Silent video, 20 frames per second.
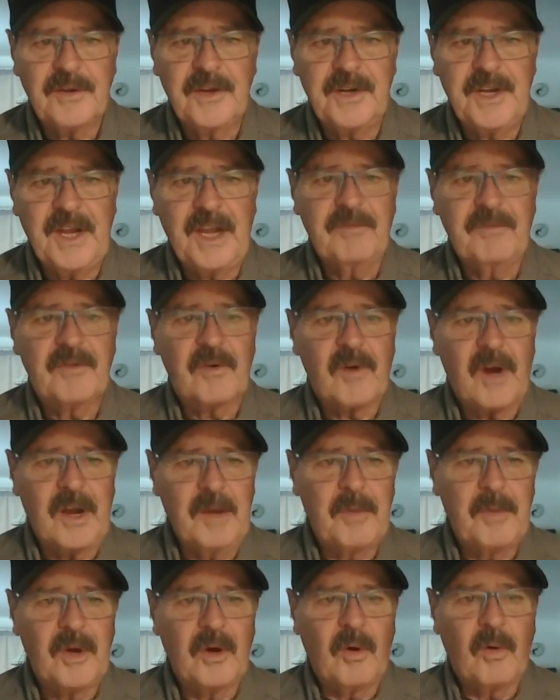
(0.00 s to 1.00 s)
Dave
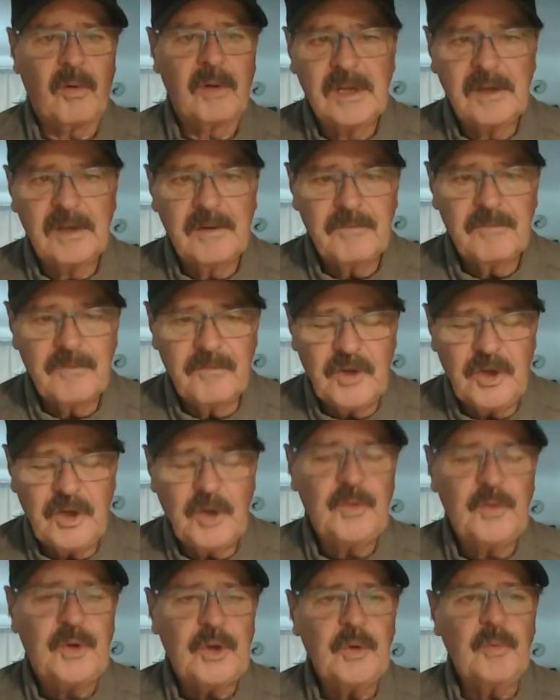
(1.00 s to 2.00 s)
Graybill
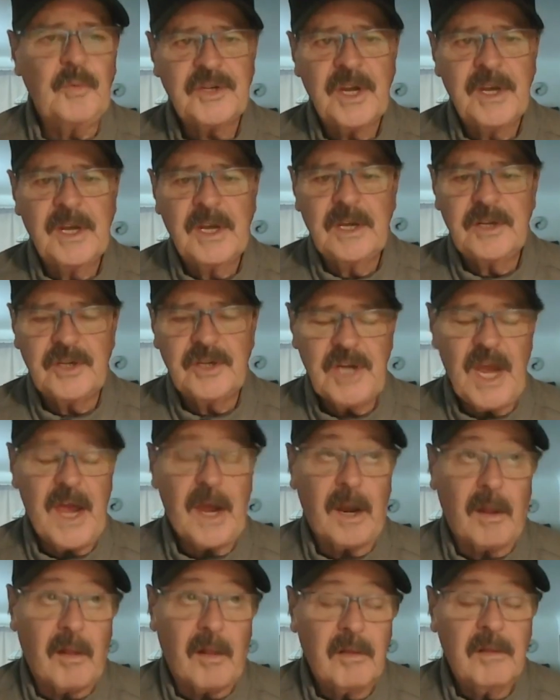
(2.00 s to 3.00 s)
YouTube
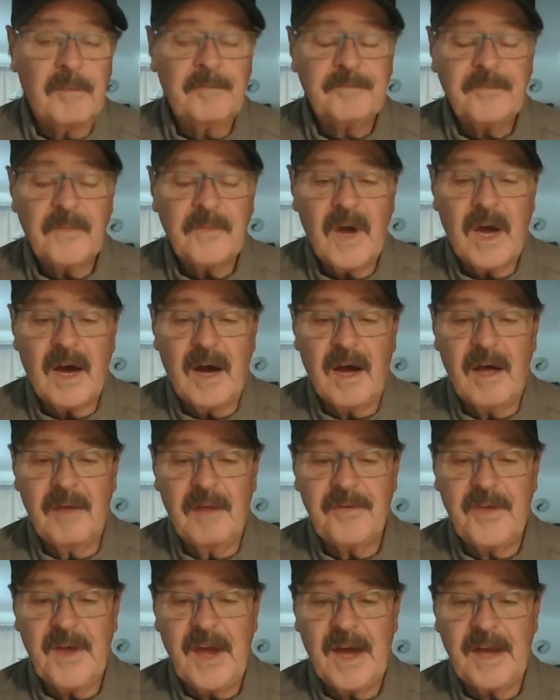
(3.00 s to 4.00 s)
channel
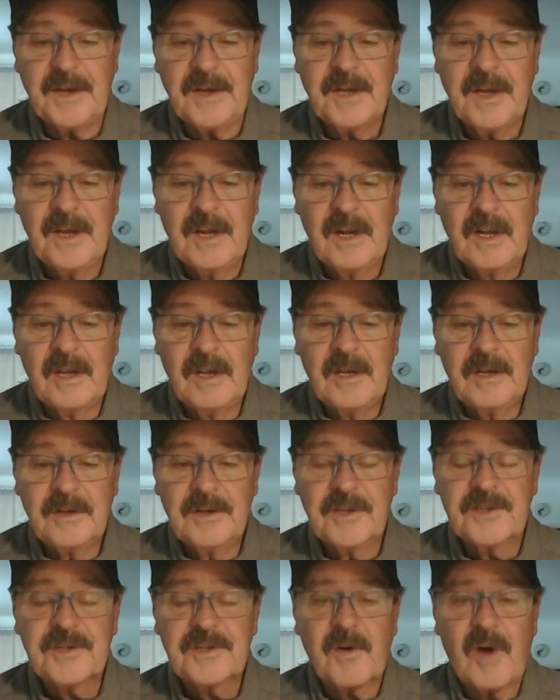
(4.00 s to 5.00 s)
that
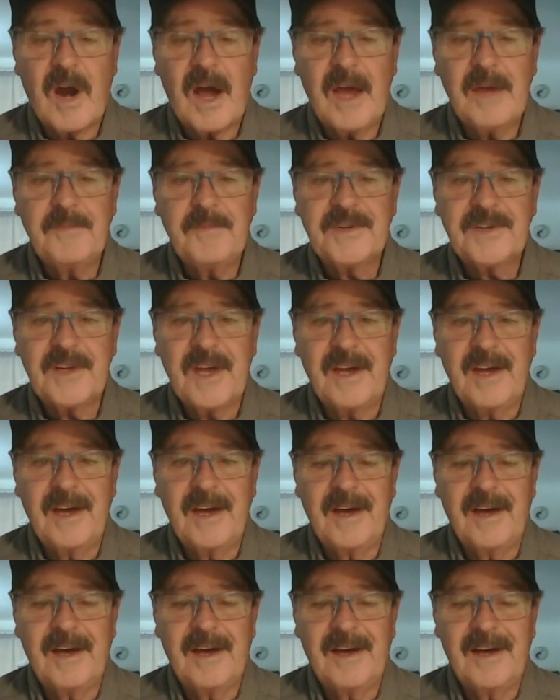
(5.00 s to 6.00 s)
describes
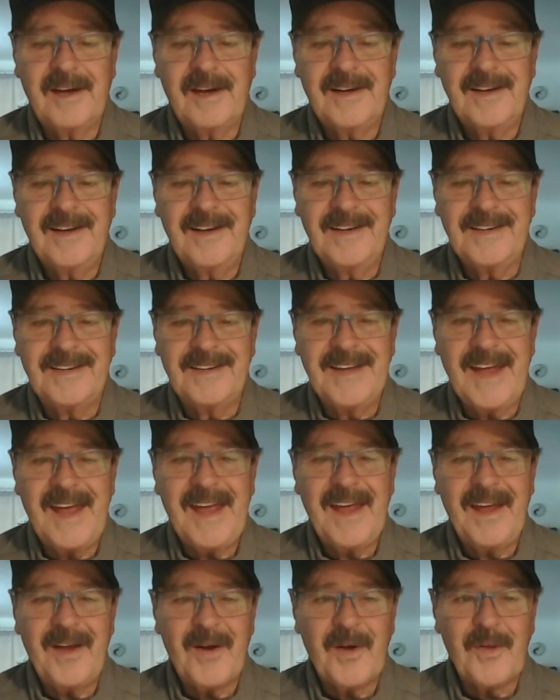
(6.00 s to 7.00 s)
a
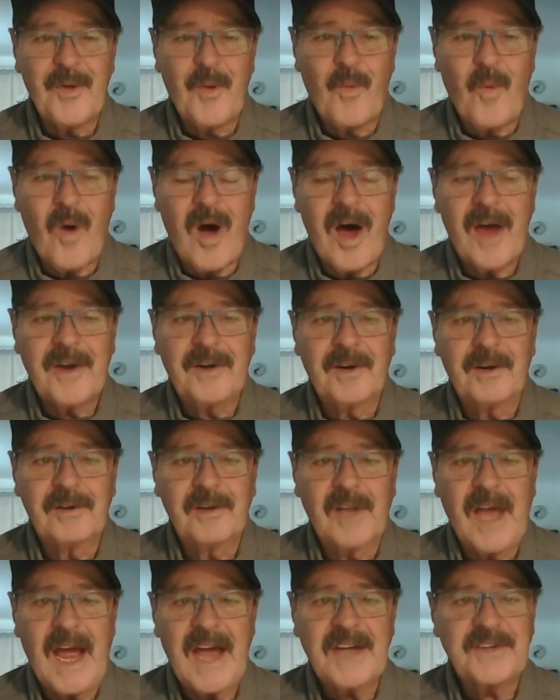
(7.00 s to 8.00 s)
day on the water
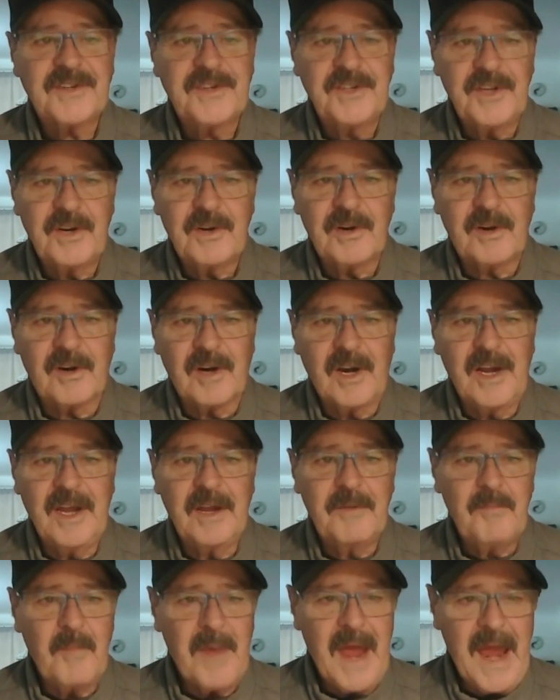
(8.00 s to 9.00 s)
last year
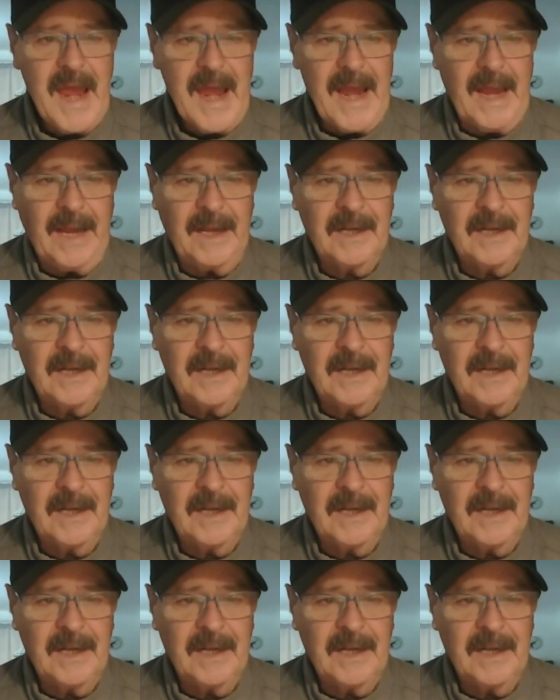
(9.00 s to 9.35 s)
in May.